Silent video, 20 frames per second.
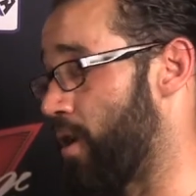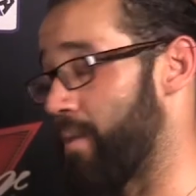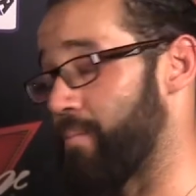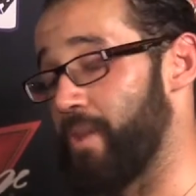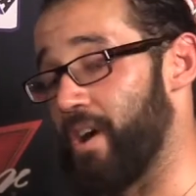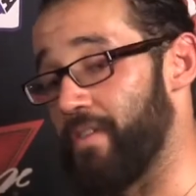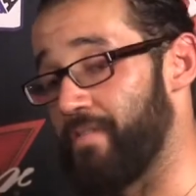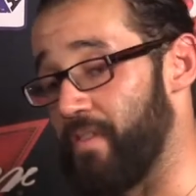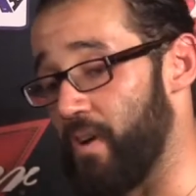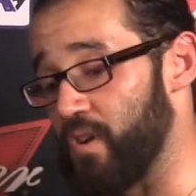
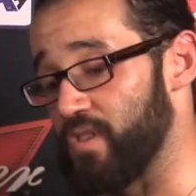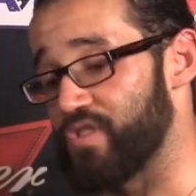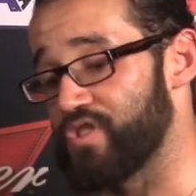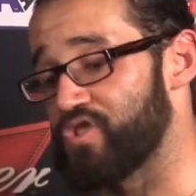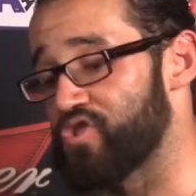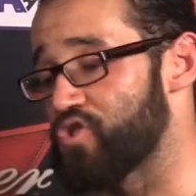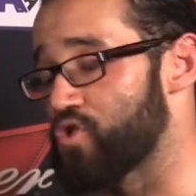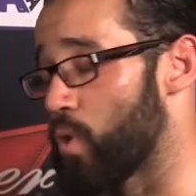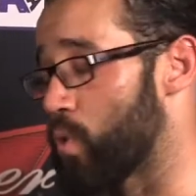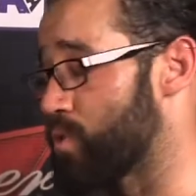I felt
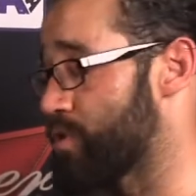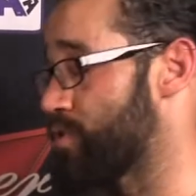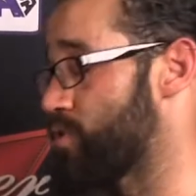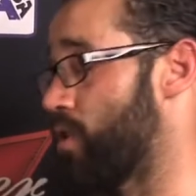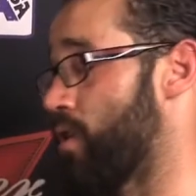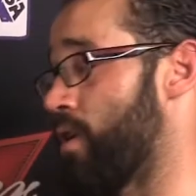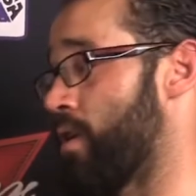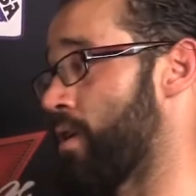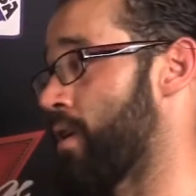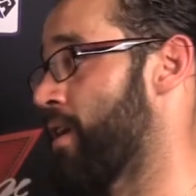so
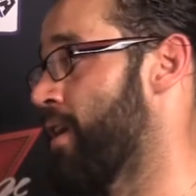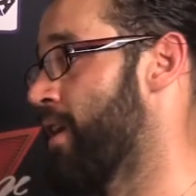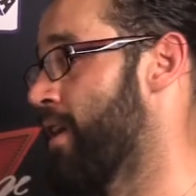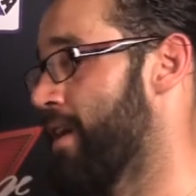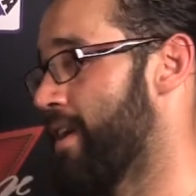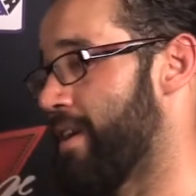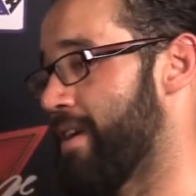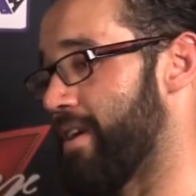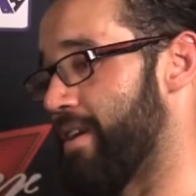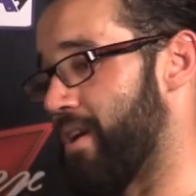strong,
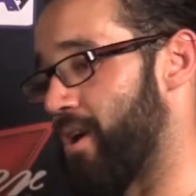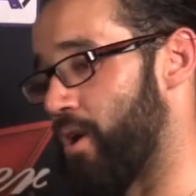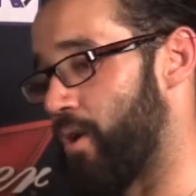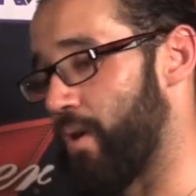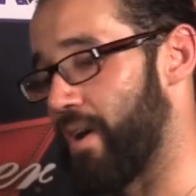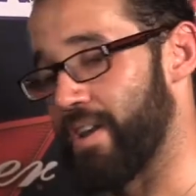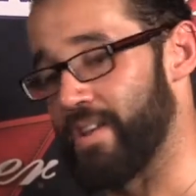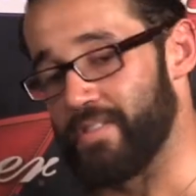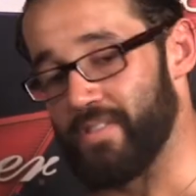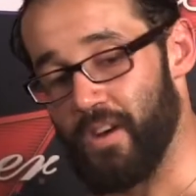
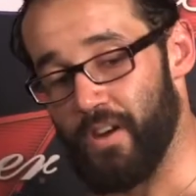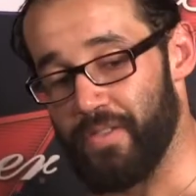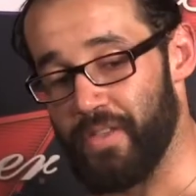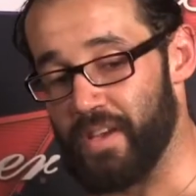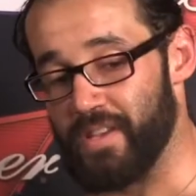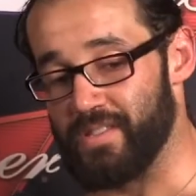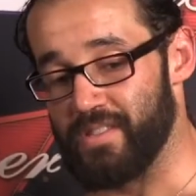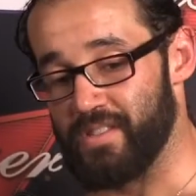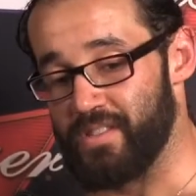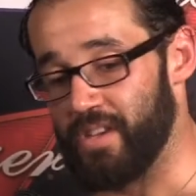and it's all
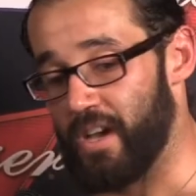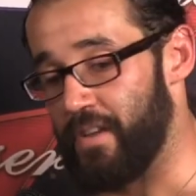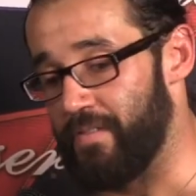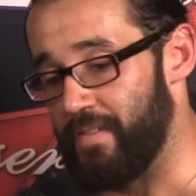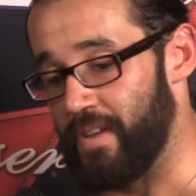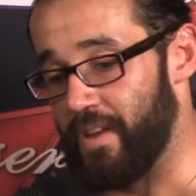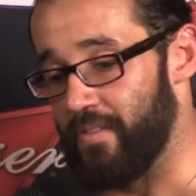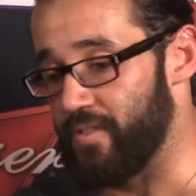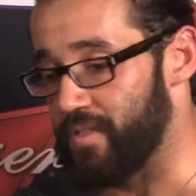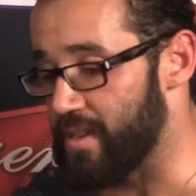thanks to
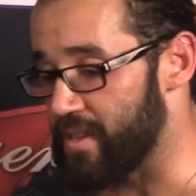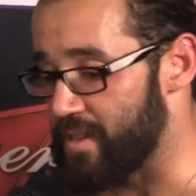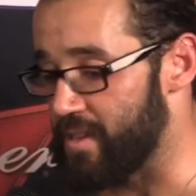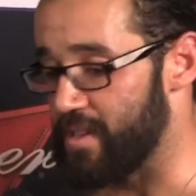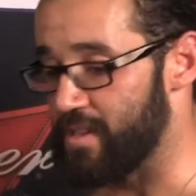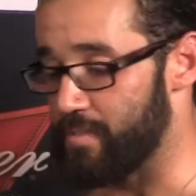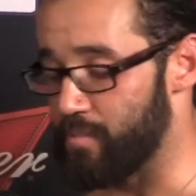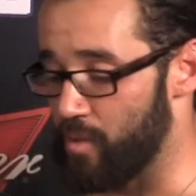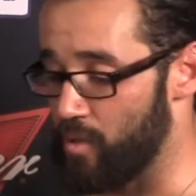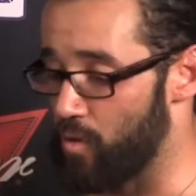Jeff and everything
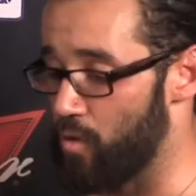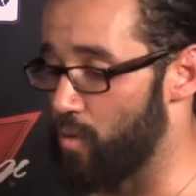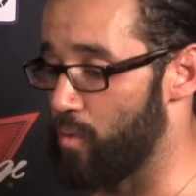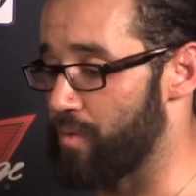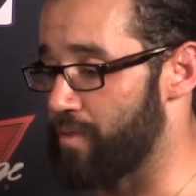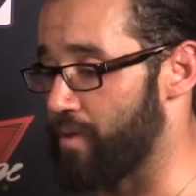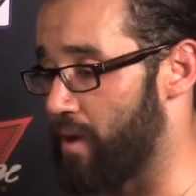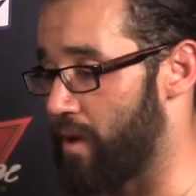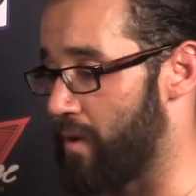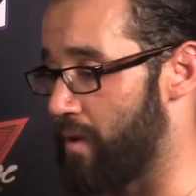that he's been doing
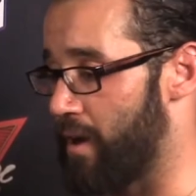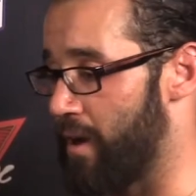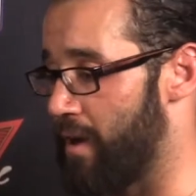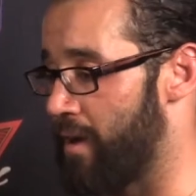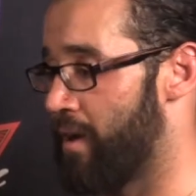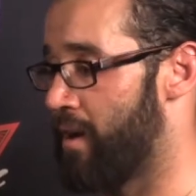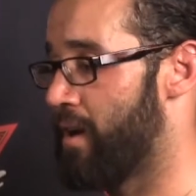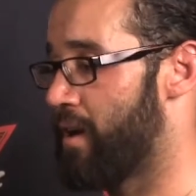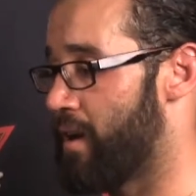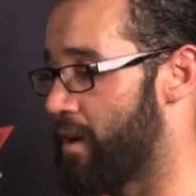with
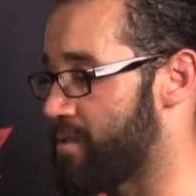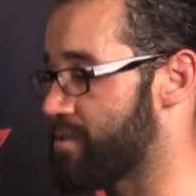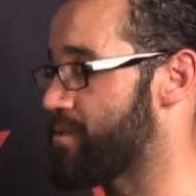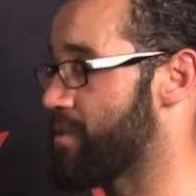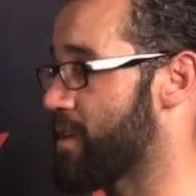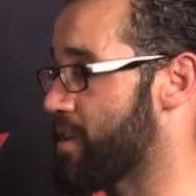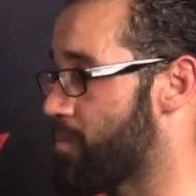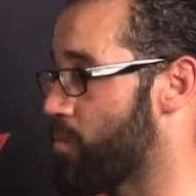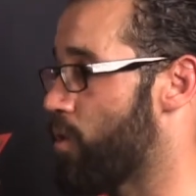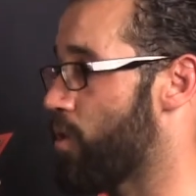our
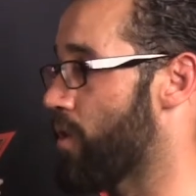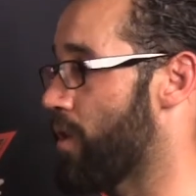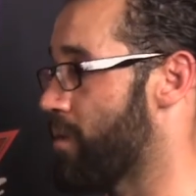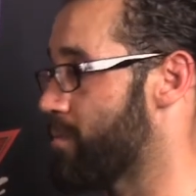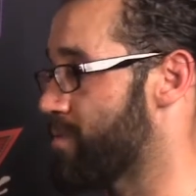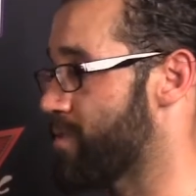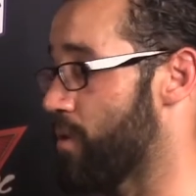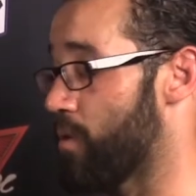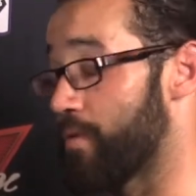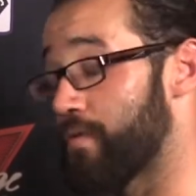strength
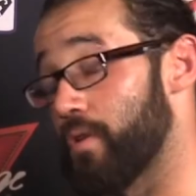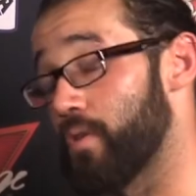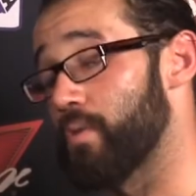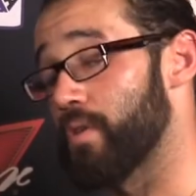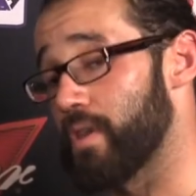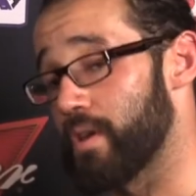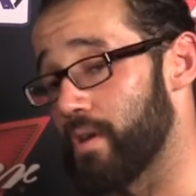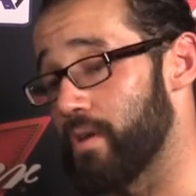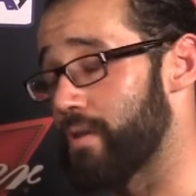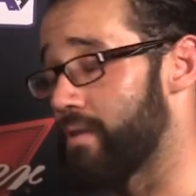program. So we feel
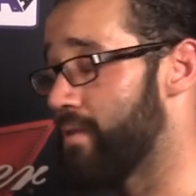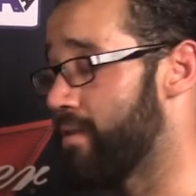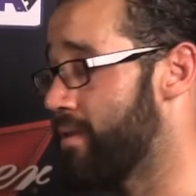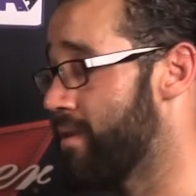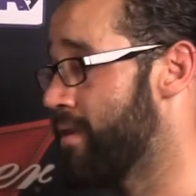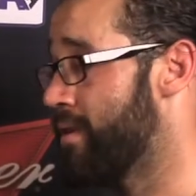really good.